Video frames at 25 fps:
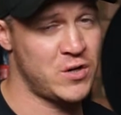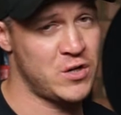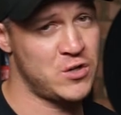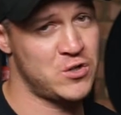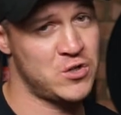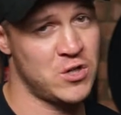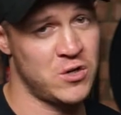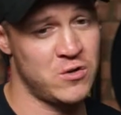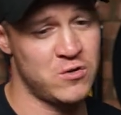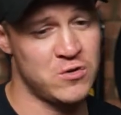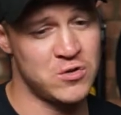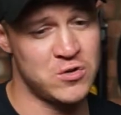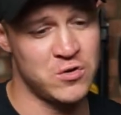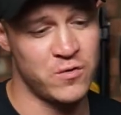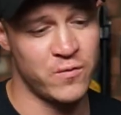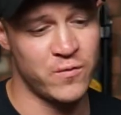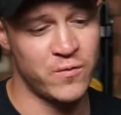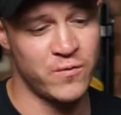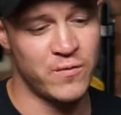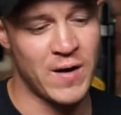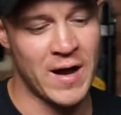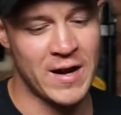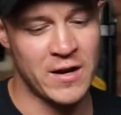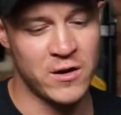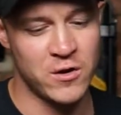it shows you
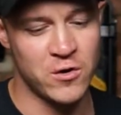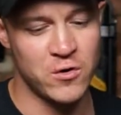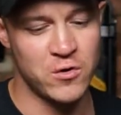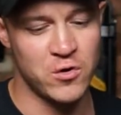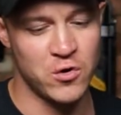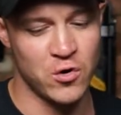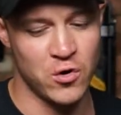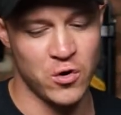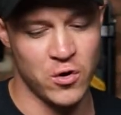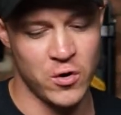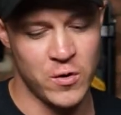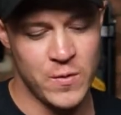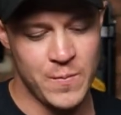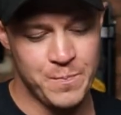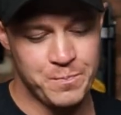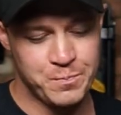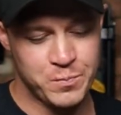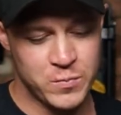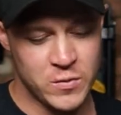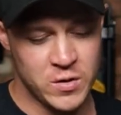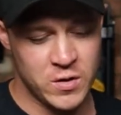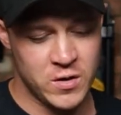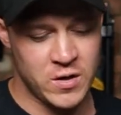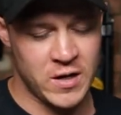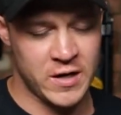value your
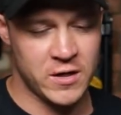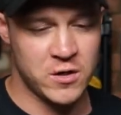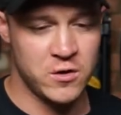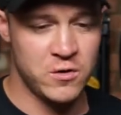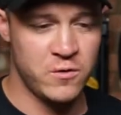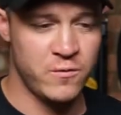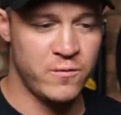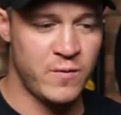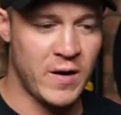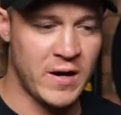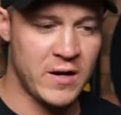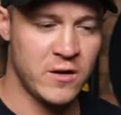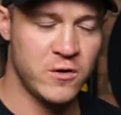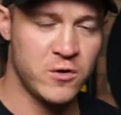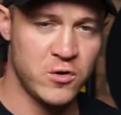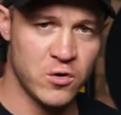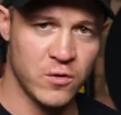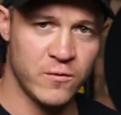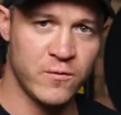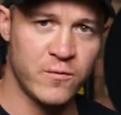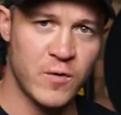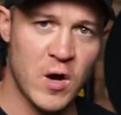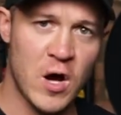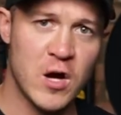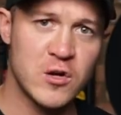
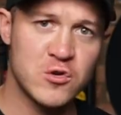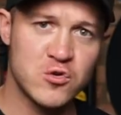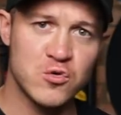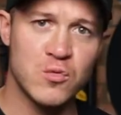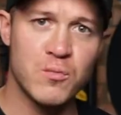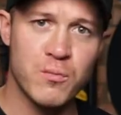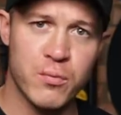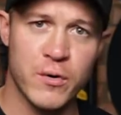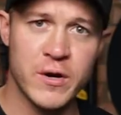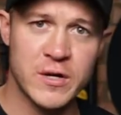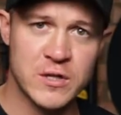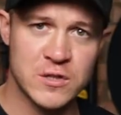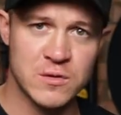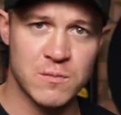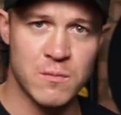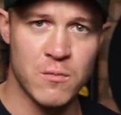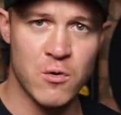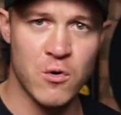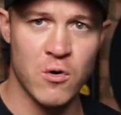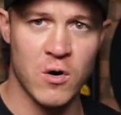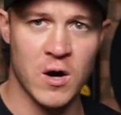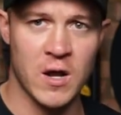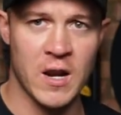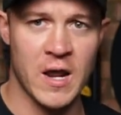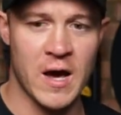virtual bricks and
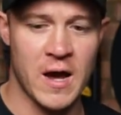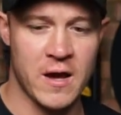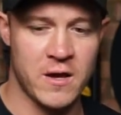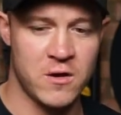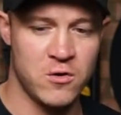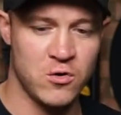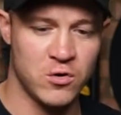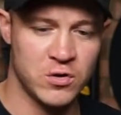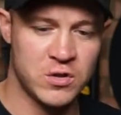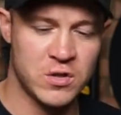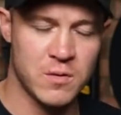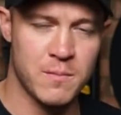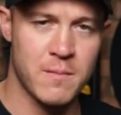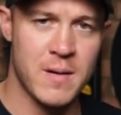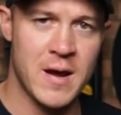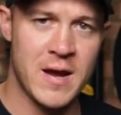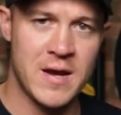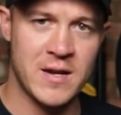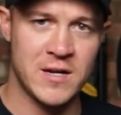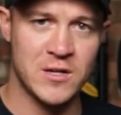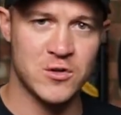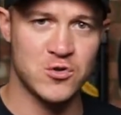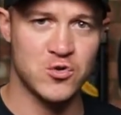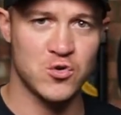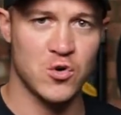mortar. Like, your
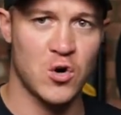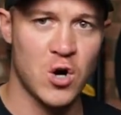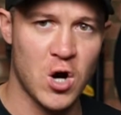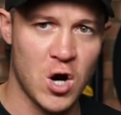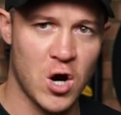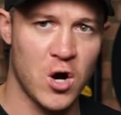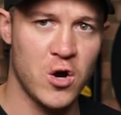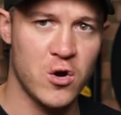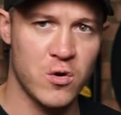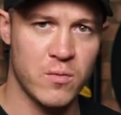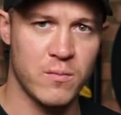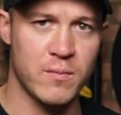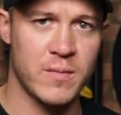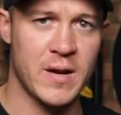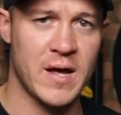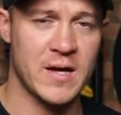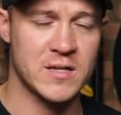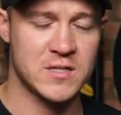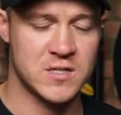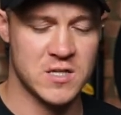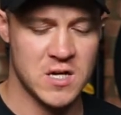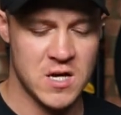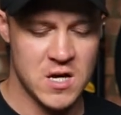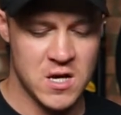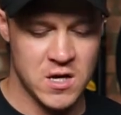domain is your home.
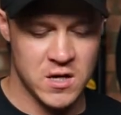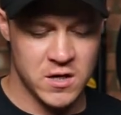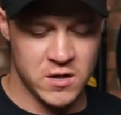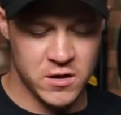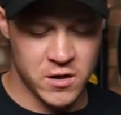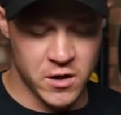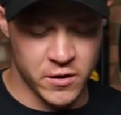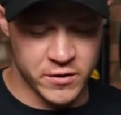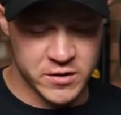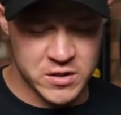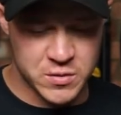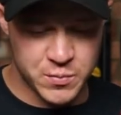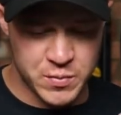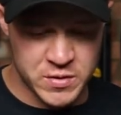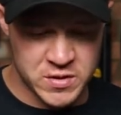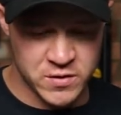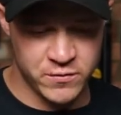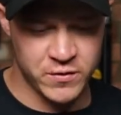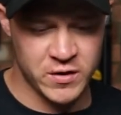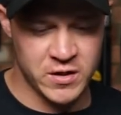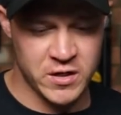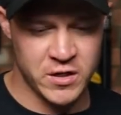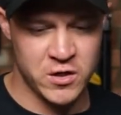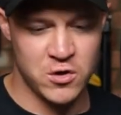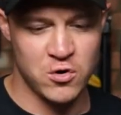That's, you know, it's
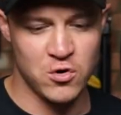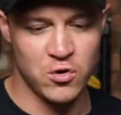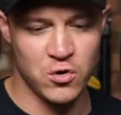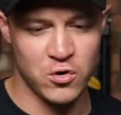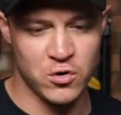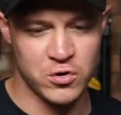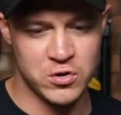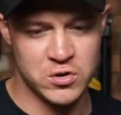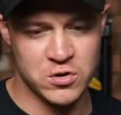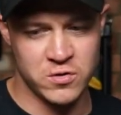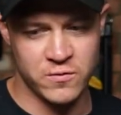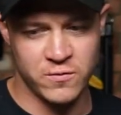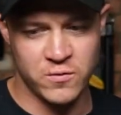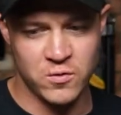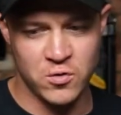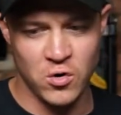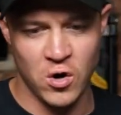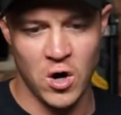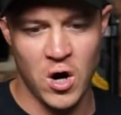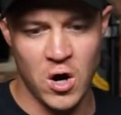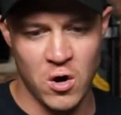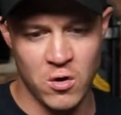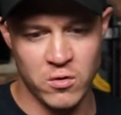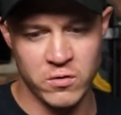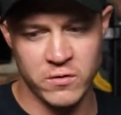specifically yours. You've
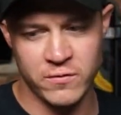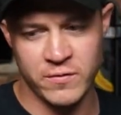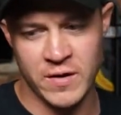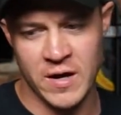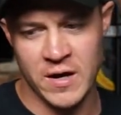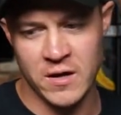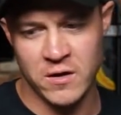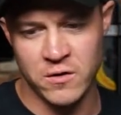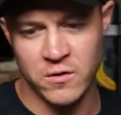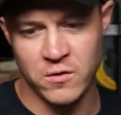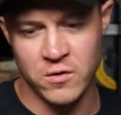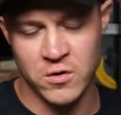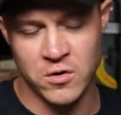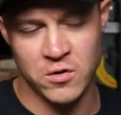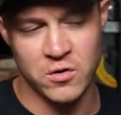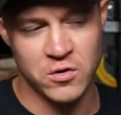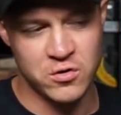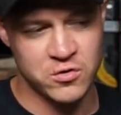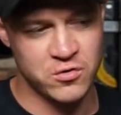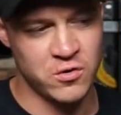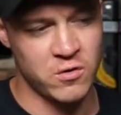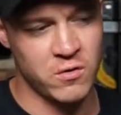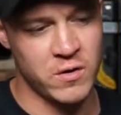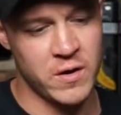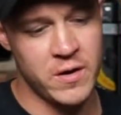got hold of that. You
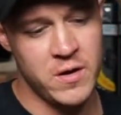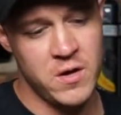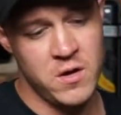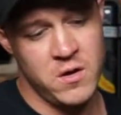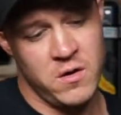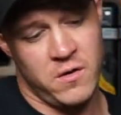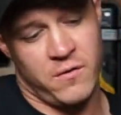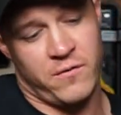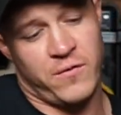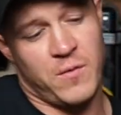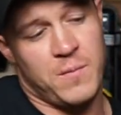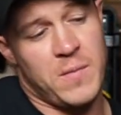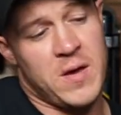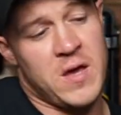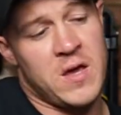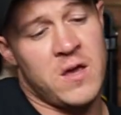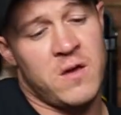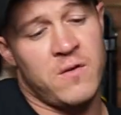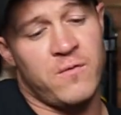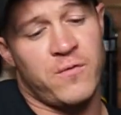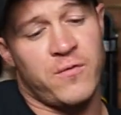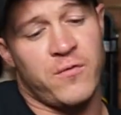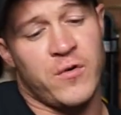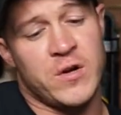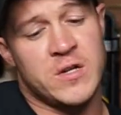control it. For
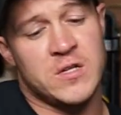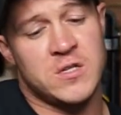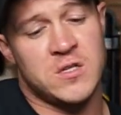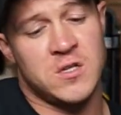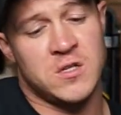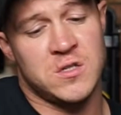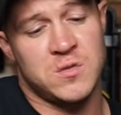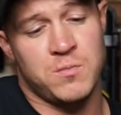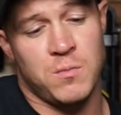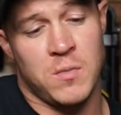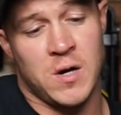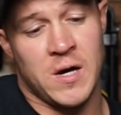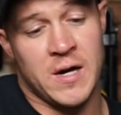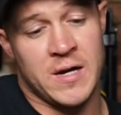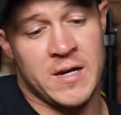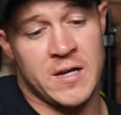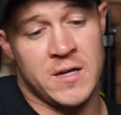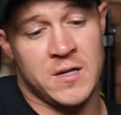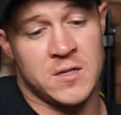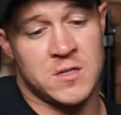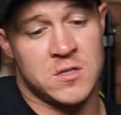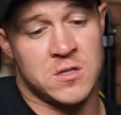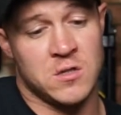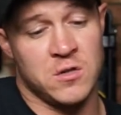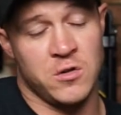me, for instance, mine
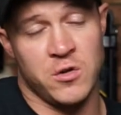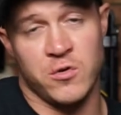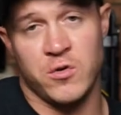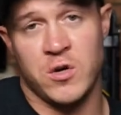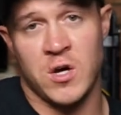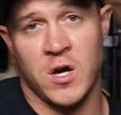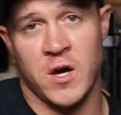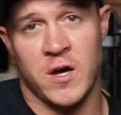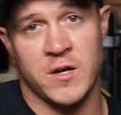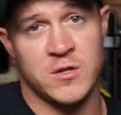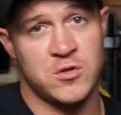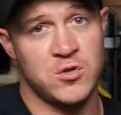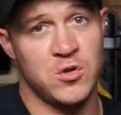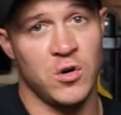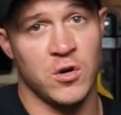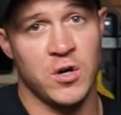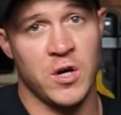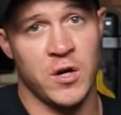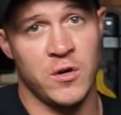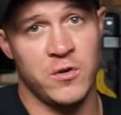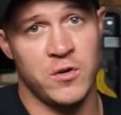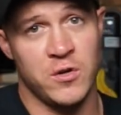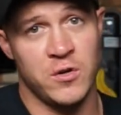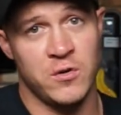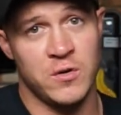is
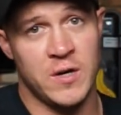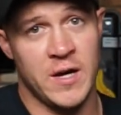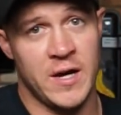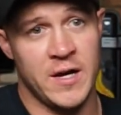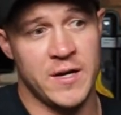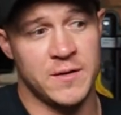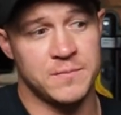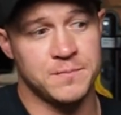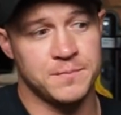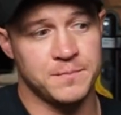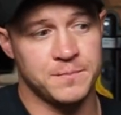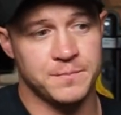lukecurtis.co.uk.